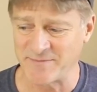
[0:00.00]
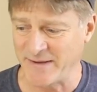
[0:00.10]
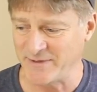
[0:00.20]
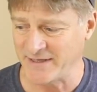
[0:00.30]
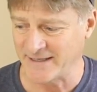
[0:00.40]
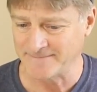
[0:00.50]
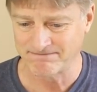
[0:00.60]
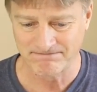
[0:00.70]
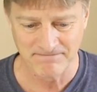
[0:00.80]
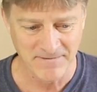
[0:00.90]
And maybe,
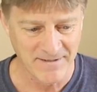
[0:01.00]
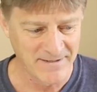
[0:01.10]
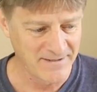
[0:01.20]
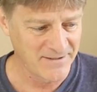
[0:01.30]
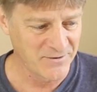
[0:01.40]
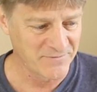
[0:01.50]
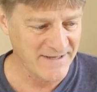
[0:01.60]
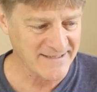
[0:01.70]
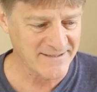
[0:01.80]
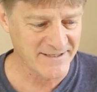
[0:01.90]
um, you know, if
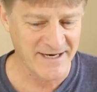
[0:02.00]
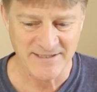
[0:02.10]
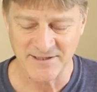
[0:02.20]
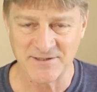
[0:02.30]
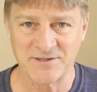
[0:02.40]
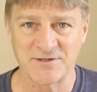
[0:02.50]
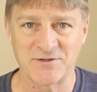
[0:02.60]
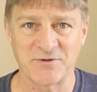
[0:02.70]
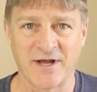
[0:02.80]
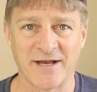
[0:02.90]
that's the case, let's just
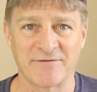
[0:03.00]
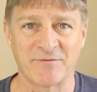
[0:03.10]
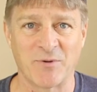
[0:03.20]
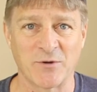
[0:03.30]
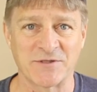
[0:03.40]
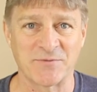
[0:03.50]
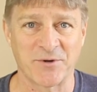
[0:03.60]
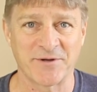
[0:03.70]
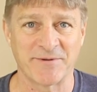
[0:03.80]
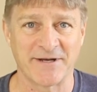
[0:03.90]
do kind of a post
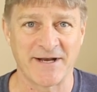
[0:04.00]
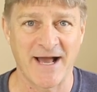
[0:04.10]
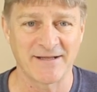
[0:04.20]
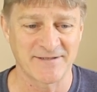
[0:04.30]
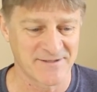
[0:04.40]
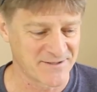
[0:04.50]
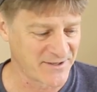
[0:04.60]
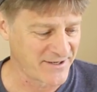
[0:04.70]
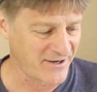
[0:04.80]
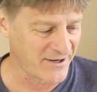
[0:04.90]
mortem and analysis
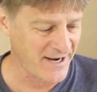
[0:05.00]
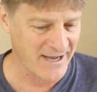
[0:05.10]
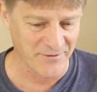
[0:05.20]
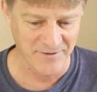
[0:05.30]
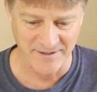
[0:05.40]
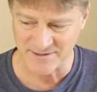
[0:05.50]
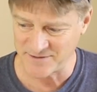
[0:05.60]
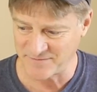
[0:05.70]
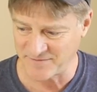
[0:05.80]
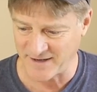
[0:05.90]
on on how things
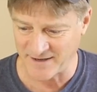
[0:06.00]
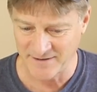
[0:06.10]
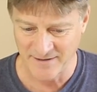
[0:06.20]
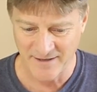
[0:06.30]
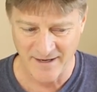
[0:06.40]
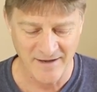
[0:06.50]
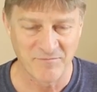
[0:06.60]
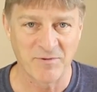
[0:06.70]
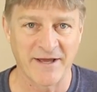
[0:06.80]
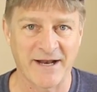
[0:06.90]
have uh,
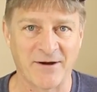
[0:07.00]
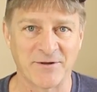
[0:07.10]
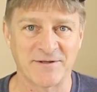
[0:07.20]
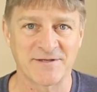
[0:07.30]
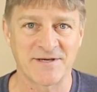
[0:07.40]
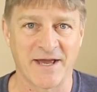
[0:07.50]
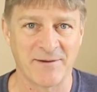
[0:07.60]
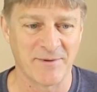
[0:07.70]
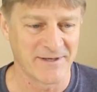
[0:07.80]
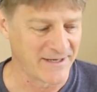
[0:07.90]
have played out in this
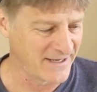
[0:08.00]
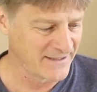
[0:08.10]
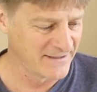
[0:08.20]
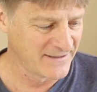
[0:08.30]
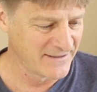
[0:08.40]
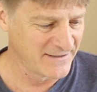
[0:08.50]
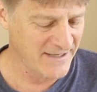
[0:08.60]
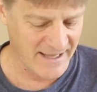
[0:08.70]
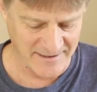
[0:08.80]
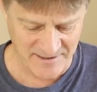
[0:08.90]
game. And uh,
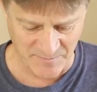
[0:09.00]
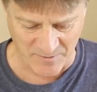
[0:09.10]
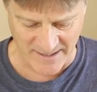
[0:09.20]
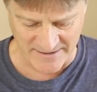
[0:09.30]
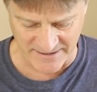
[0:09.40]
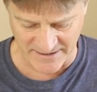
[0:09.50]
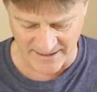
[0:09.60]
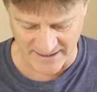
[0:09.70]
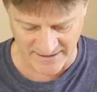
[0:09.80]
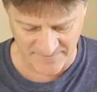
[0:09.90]
yeah, that's surprising. He
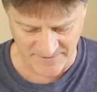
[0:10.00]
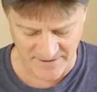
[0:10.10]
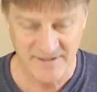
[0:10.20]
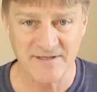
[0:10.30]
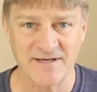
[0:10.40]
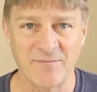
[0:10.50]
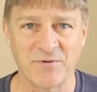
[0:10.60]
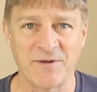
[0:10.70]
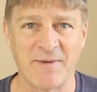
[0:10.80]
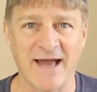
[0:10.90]
uh, he does sound
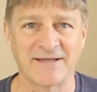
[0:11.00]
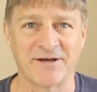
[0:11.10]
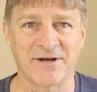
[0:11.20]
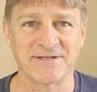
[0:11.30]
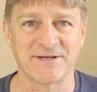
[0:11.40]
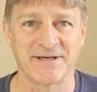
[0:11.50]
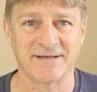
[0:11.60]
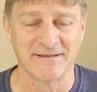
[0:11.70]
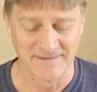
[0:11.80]
pretty mad there, doesn't he?